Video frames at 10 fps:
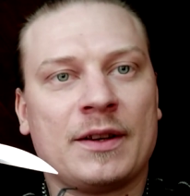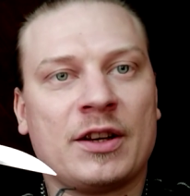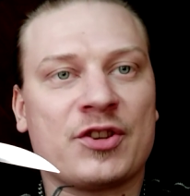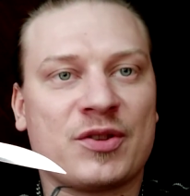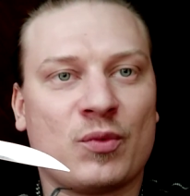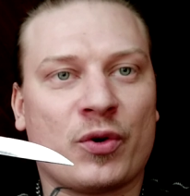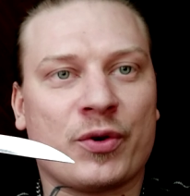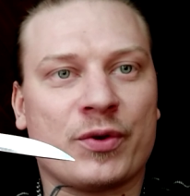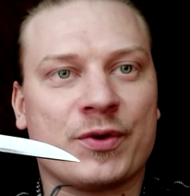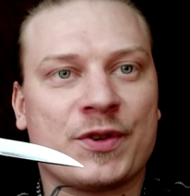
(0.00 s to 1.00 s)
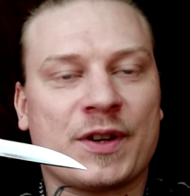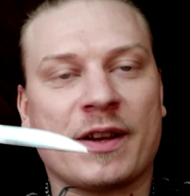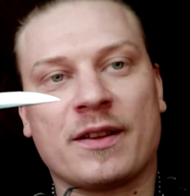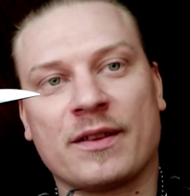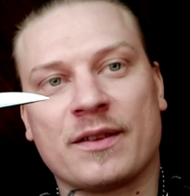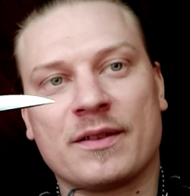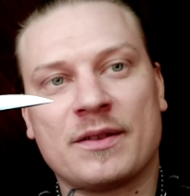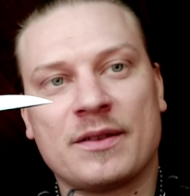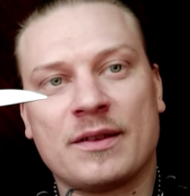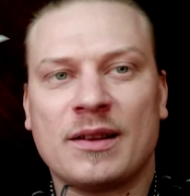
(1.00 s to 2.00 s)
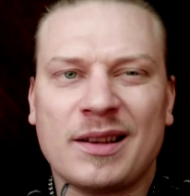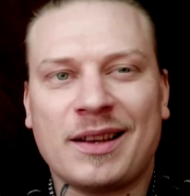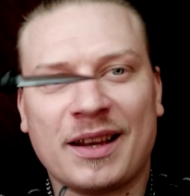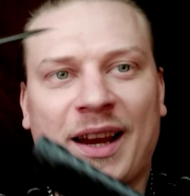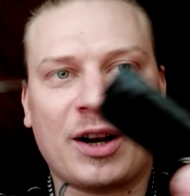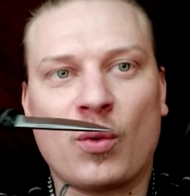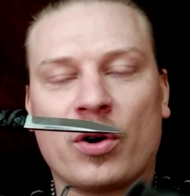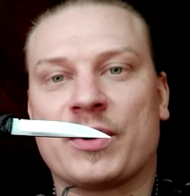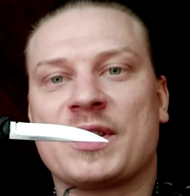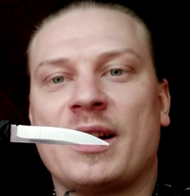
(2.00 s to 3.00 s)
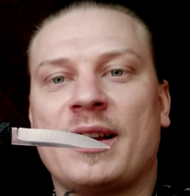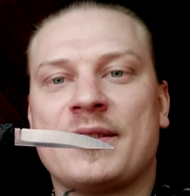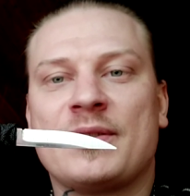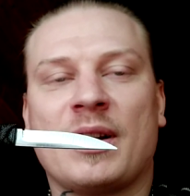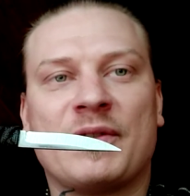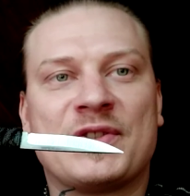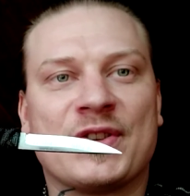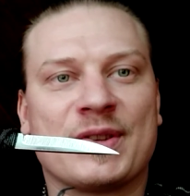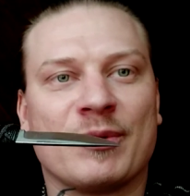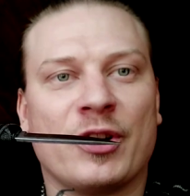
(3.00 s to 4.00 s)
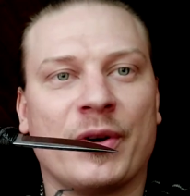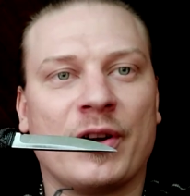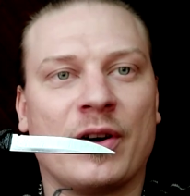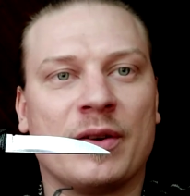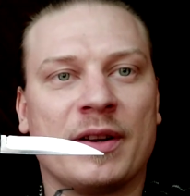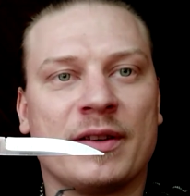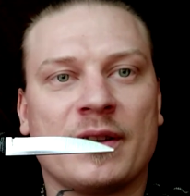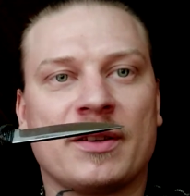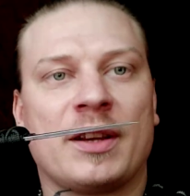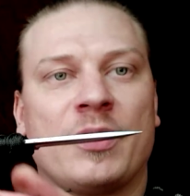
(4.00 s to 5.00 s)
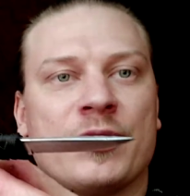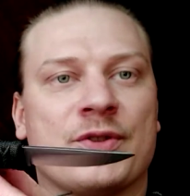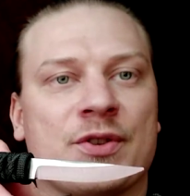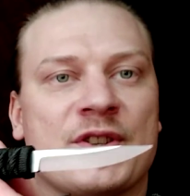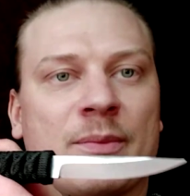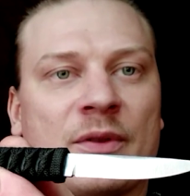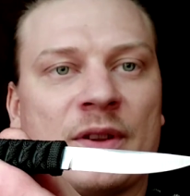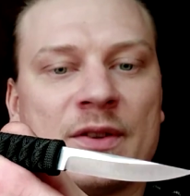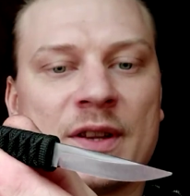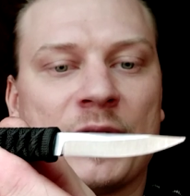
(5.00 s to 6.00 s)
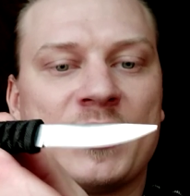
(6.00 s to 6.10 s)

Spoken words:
custom orders, and it kind of works. I still have a system going on, and here's just some of these. Now